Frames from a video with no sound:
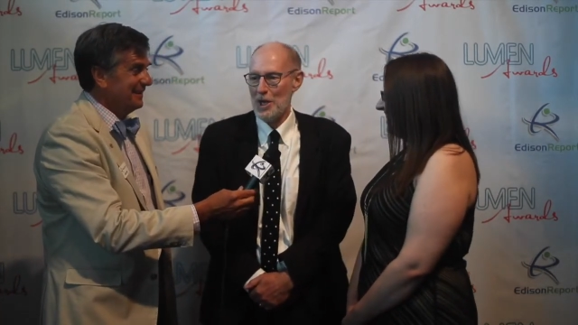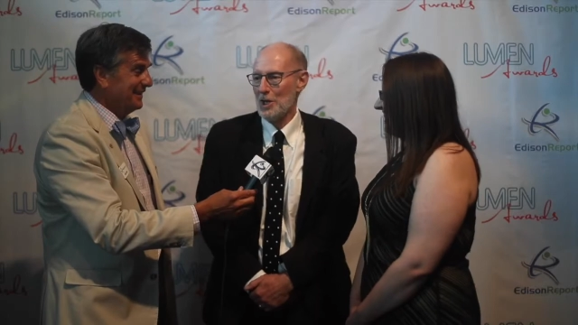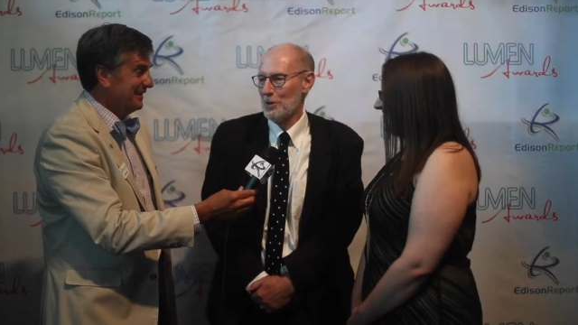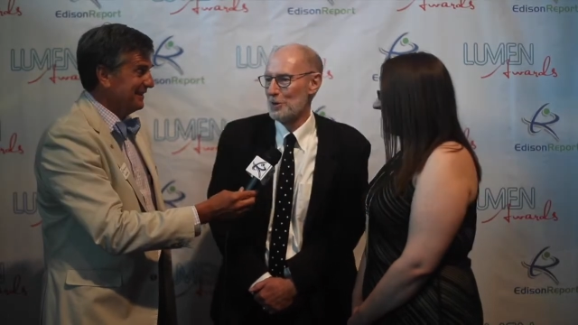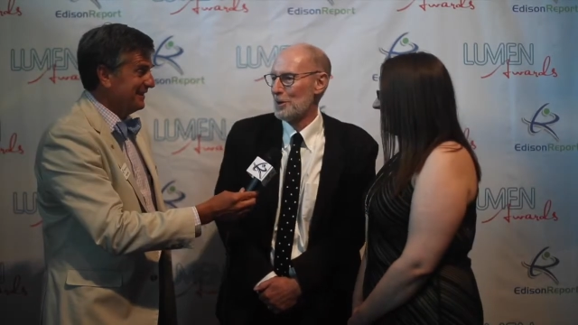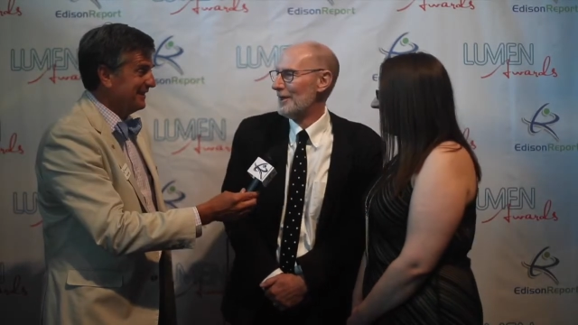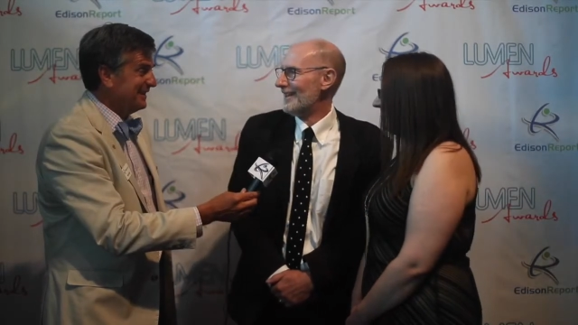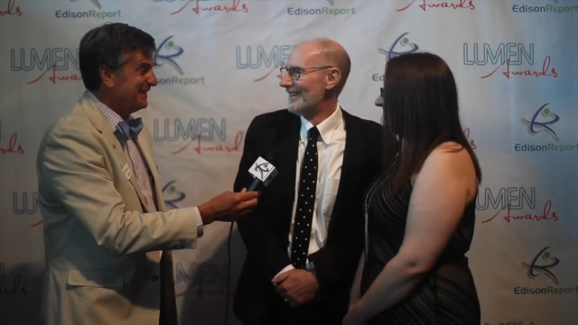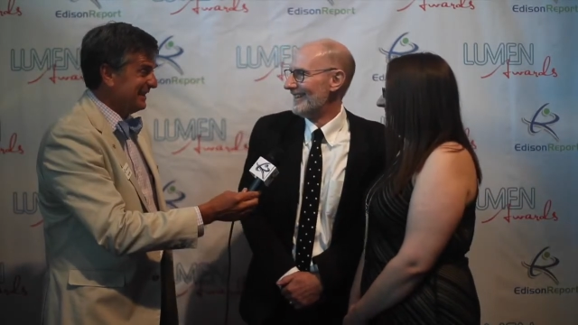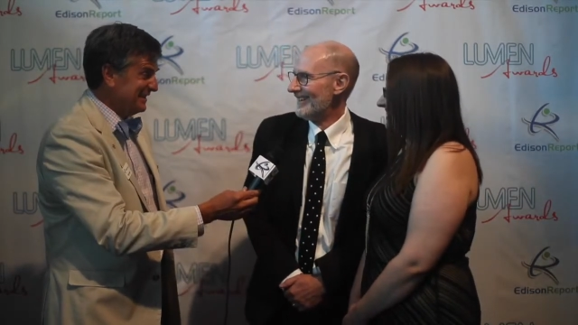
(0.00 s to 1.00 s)
Speaker 1: years,
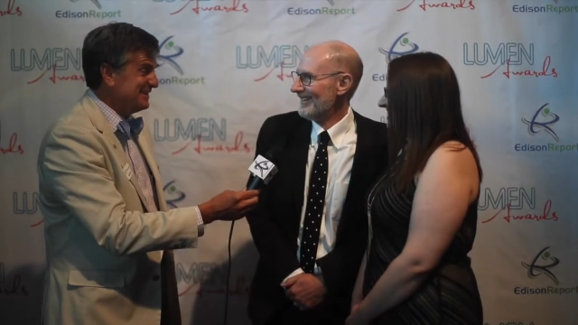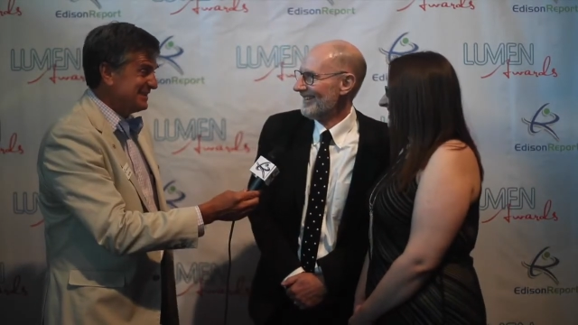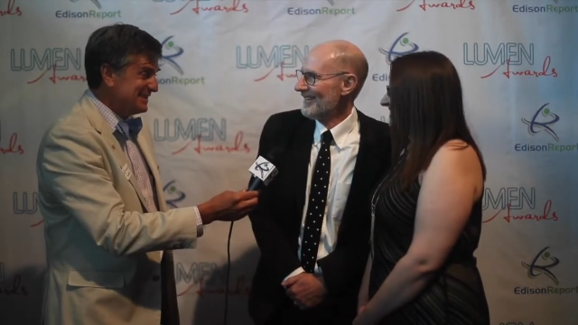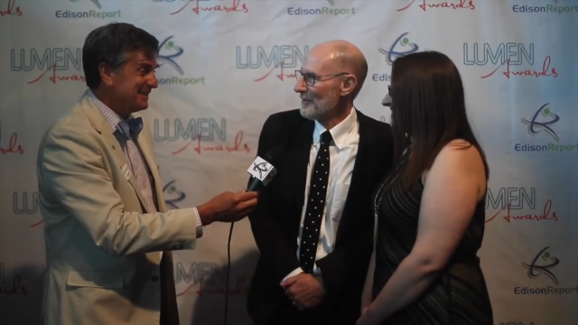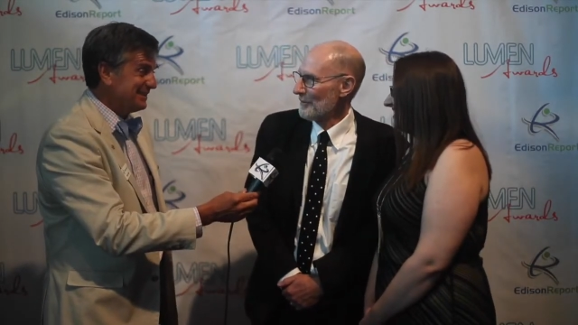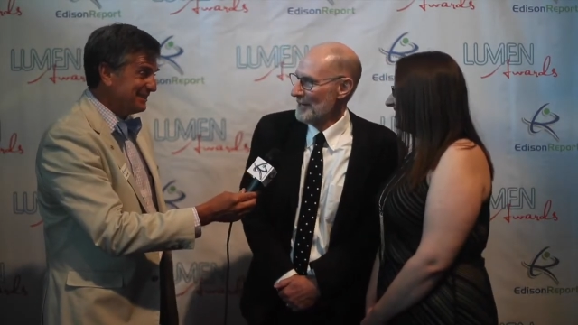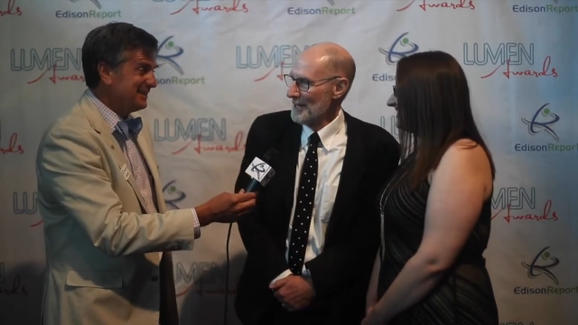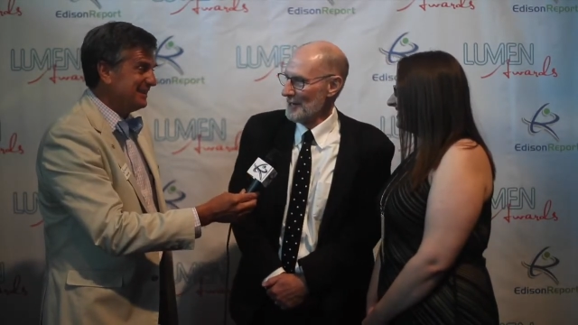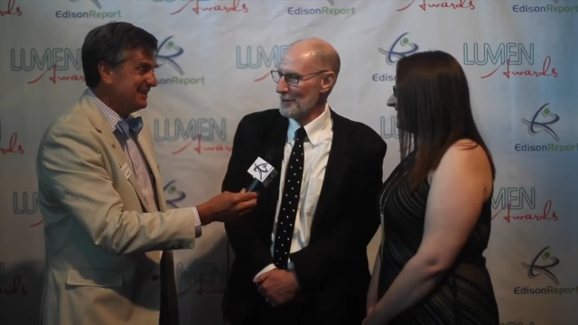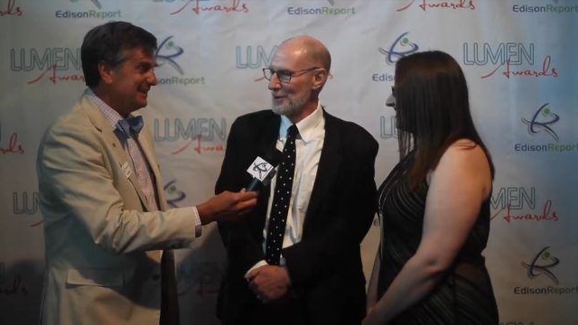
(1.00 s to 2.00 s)
three
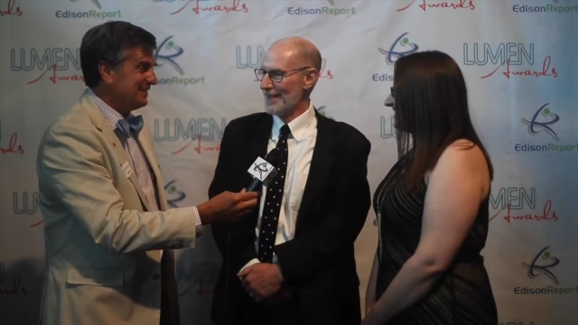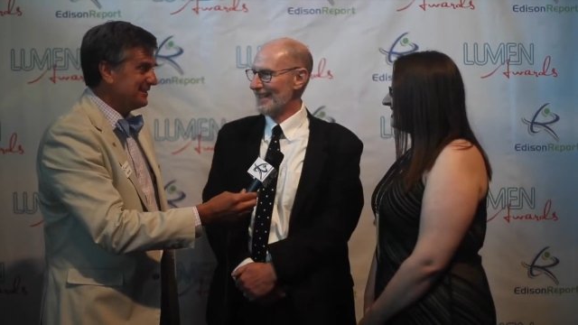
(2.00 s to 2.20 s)
years.